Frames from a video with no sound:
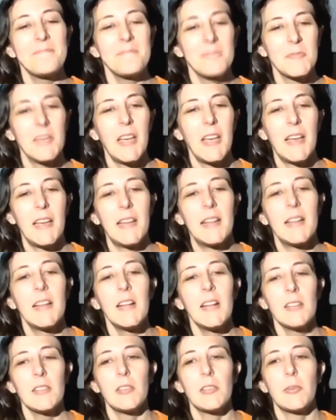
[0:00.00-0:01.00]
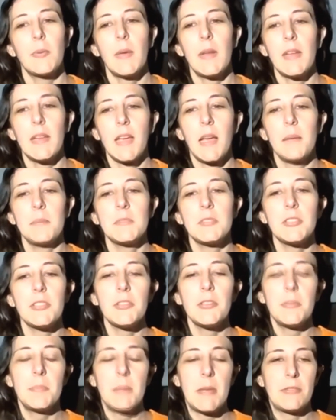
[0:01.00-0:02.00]
Yeah, look, when it comes
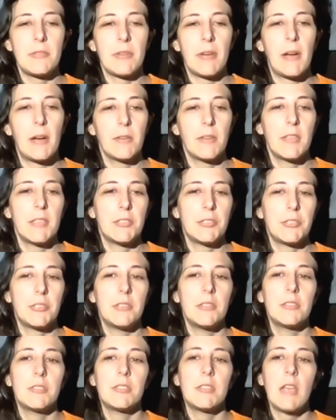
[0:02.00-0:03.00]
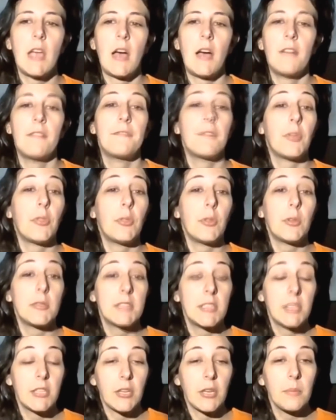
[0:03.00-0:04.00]
to mental health issues from those
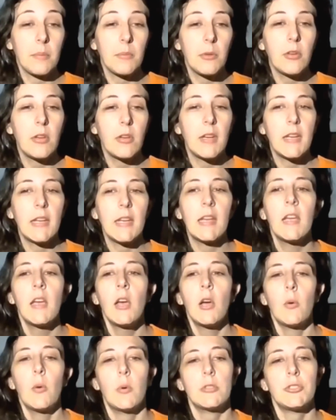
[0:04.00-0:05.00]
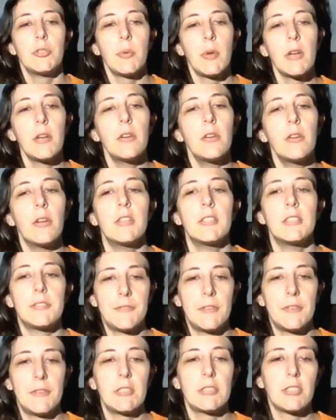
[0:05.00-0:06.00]
in the community, what you want to notice
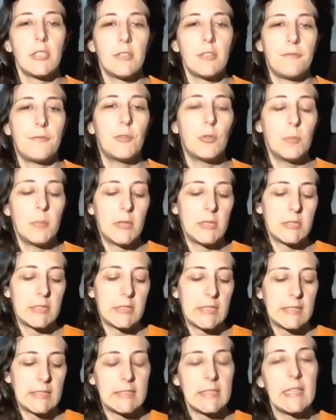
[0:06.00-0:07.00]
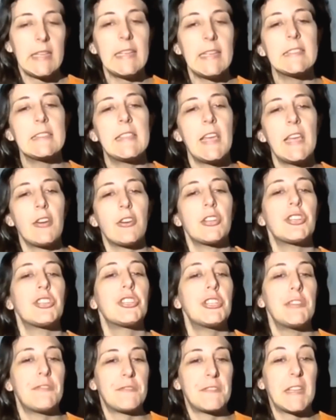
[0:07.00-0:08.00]
first and foremost is there a
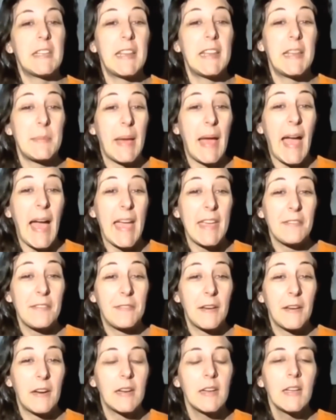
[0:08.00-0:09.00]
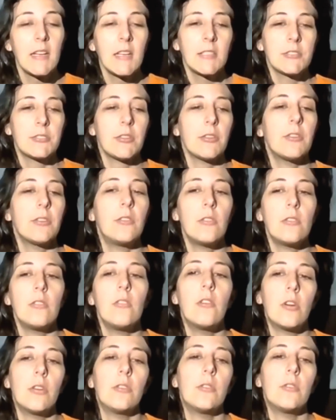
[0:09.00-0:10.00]
shift in their behaviour? So you
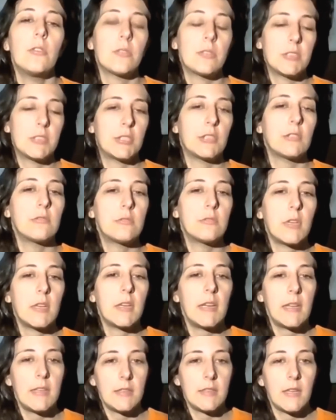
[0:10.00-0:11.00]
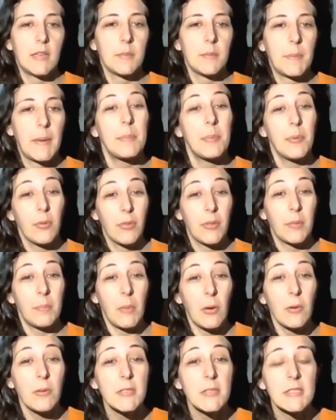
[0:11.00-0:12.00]
know your children and young people the
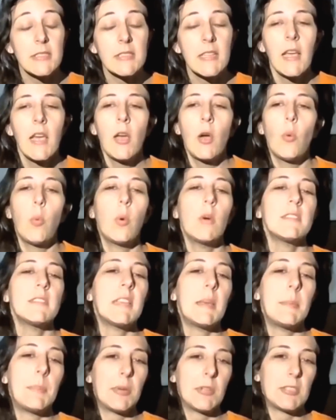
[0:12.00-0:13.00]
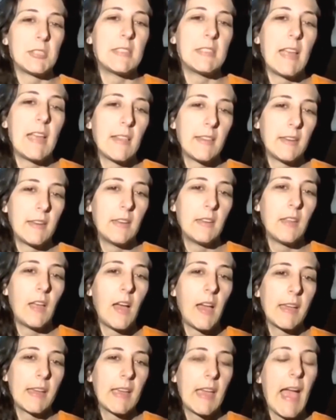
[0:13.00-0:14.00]
most. What's their personality
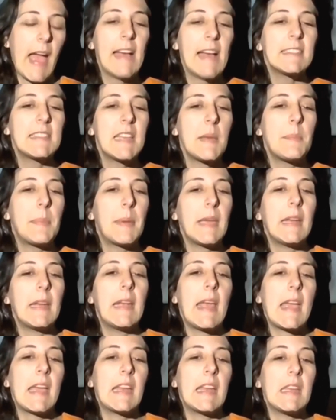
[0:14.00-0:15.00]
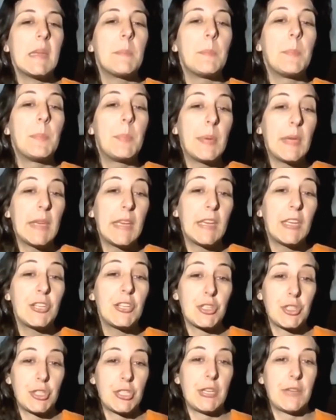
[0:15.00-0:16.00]
like? Has there been any big
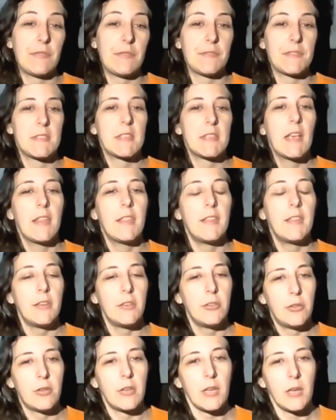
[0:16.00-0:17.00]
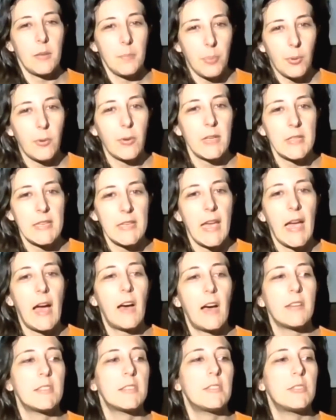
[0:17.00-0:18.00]
shifts that you can point
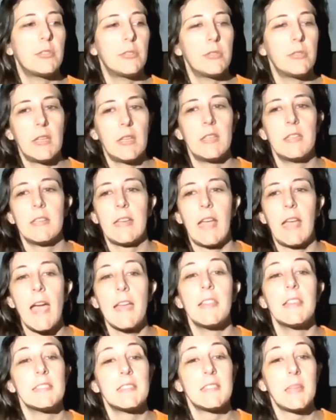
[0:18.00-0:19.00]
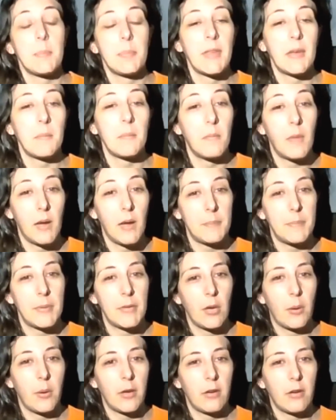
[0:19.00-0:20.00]
out to indicate that something might be
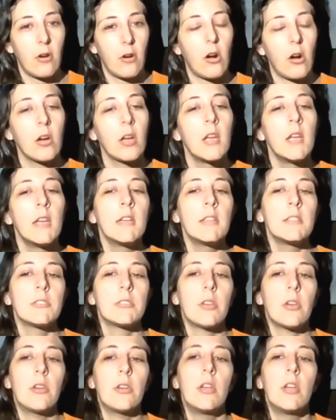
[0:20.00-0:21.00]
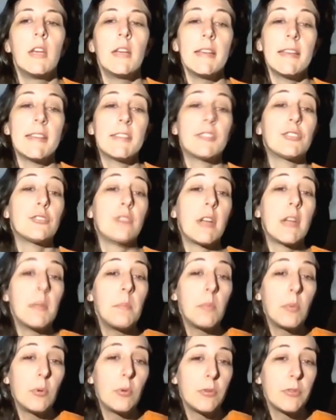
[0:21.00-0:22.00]
going wrong? So
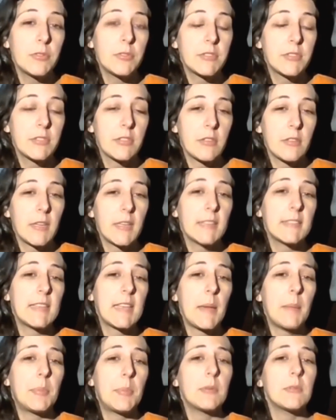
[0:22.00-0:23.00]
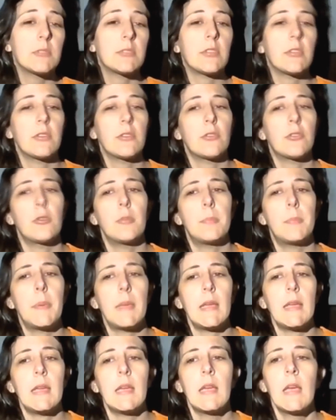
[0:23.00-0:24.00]
extreme moods are an example. So it could
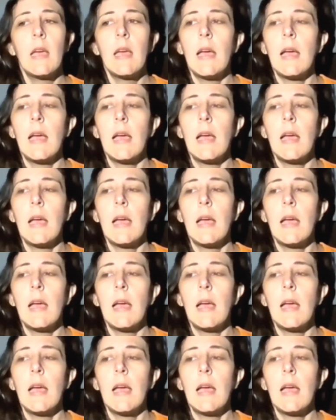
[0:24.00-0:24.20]
be